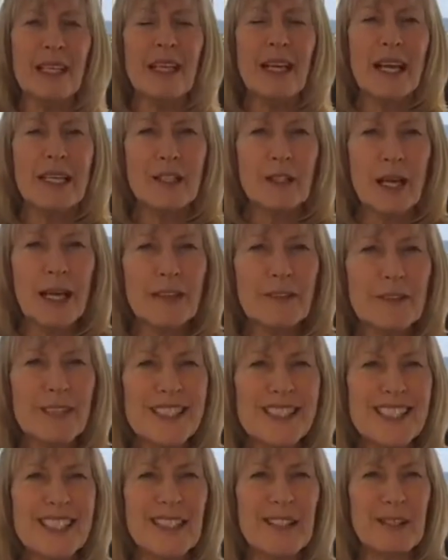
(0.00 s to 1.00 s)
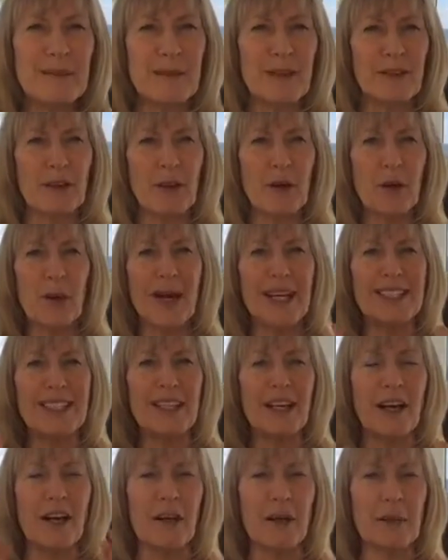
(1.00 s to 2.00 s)
You'll have to excuse me, I've gone quite
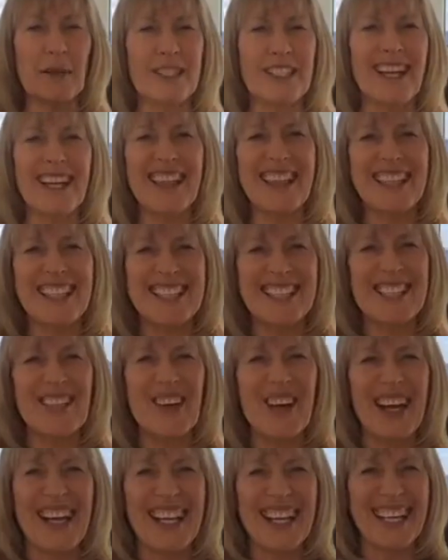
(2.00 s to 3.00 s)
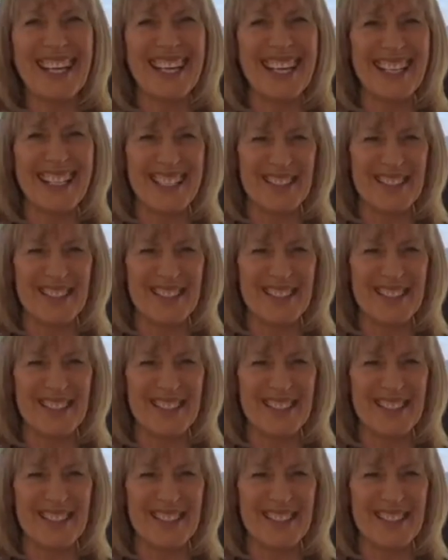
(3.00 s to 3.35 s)
dark, which I think is quite nice.